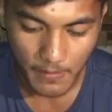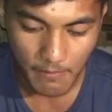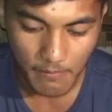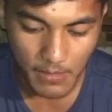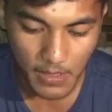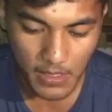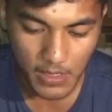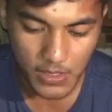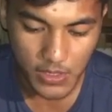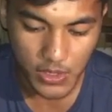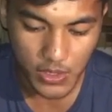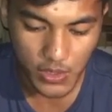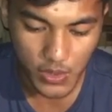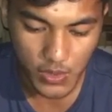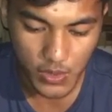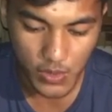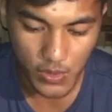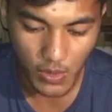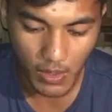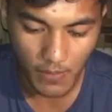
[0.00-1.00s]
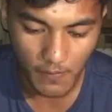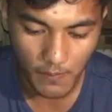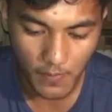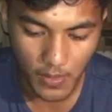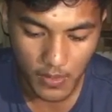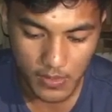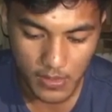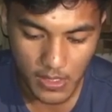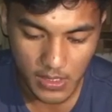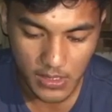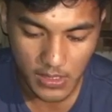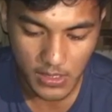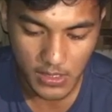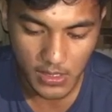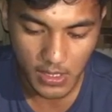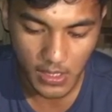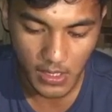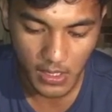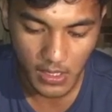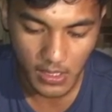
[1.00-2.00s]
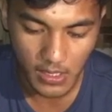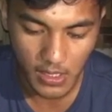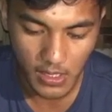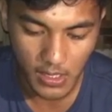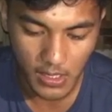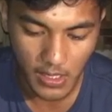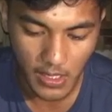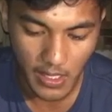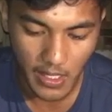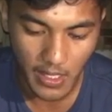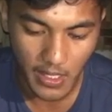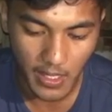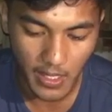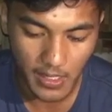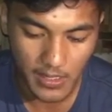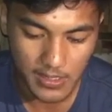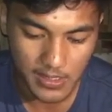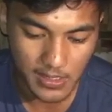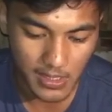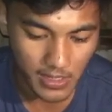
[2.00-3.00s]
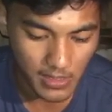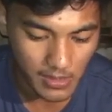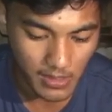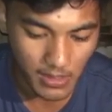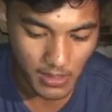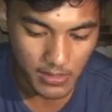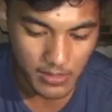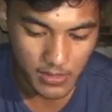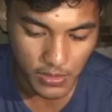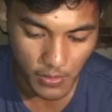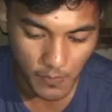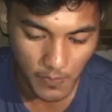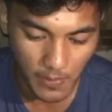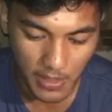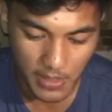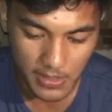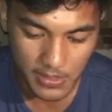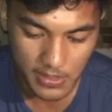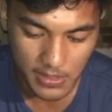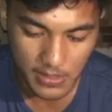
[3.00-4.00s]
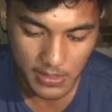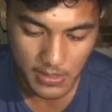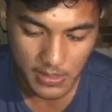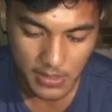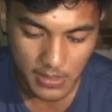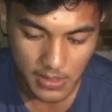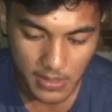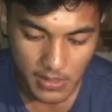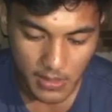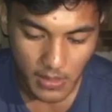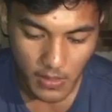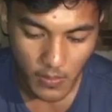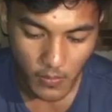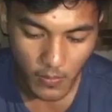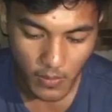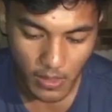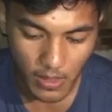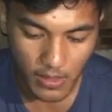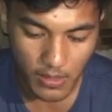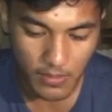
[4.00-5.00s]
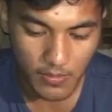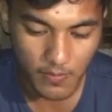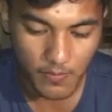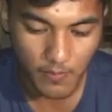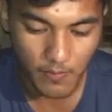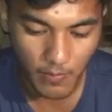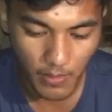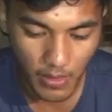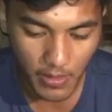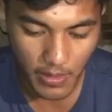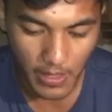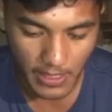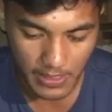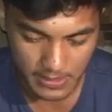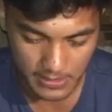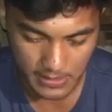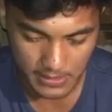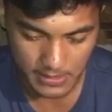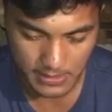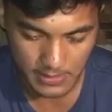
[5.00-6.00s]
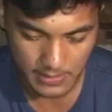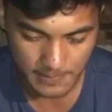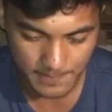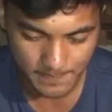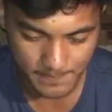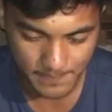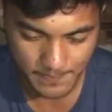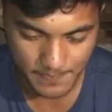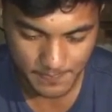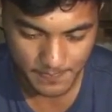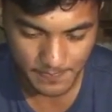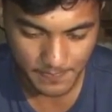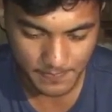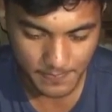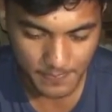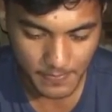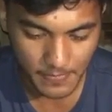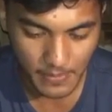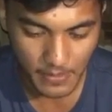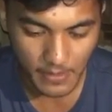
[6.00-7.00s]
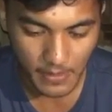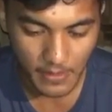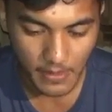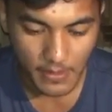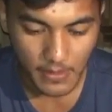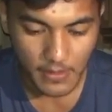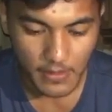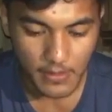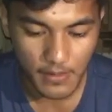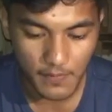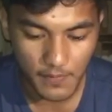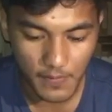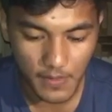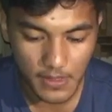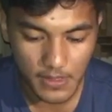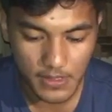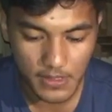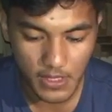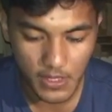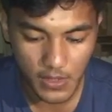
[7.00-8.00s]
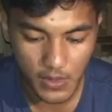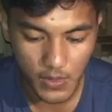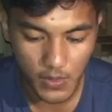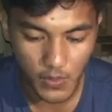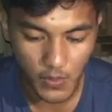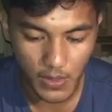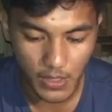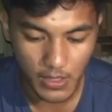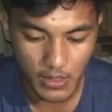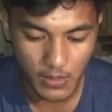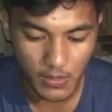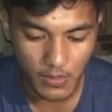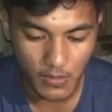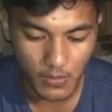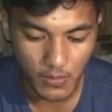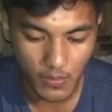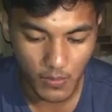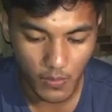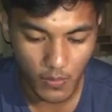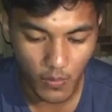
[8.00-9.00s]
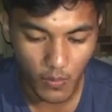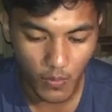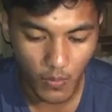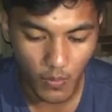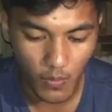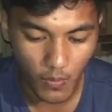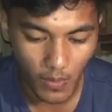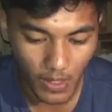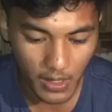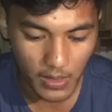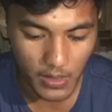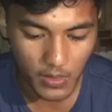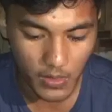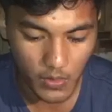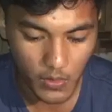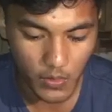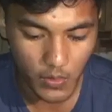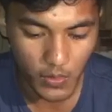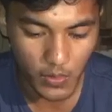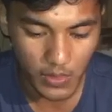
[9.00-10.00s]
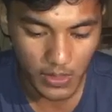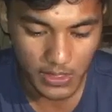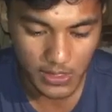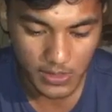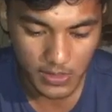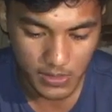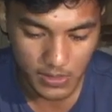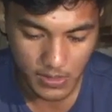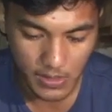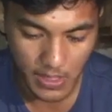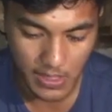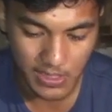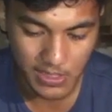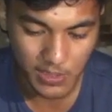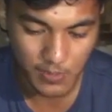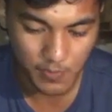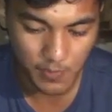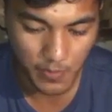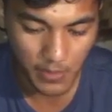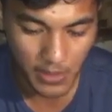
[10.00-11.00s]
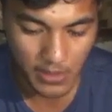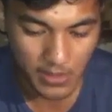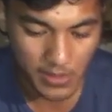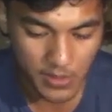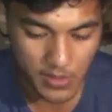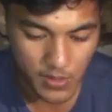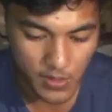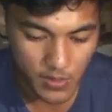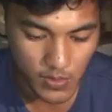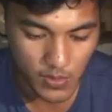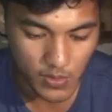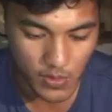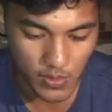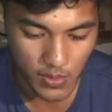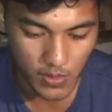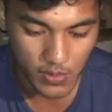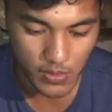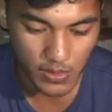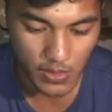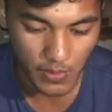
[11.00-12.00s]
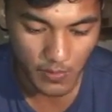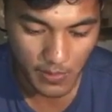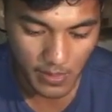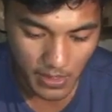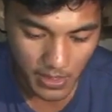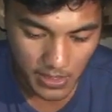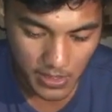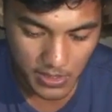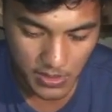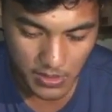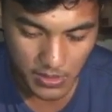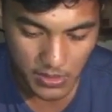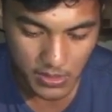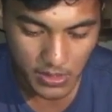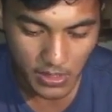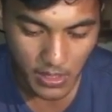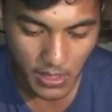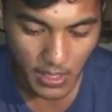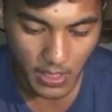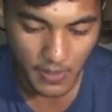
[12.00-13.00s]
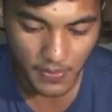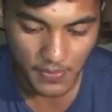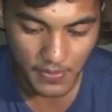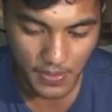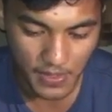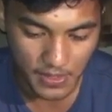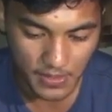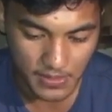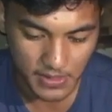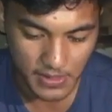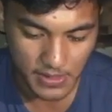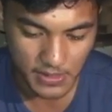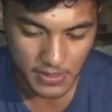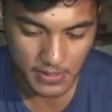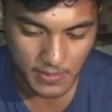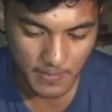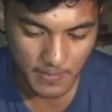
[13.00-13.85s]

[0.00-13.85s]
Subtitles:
making sure to avoid touching any external surface with bare hands. The first thing you will want to do is inspect the suit for contamination and tears.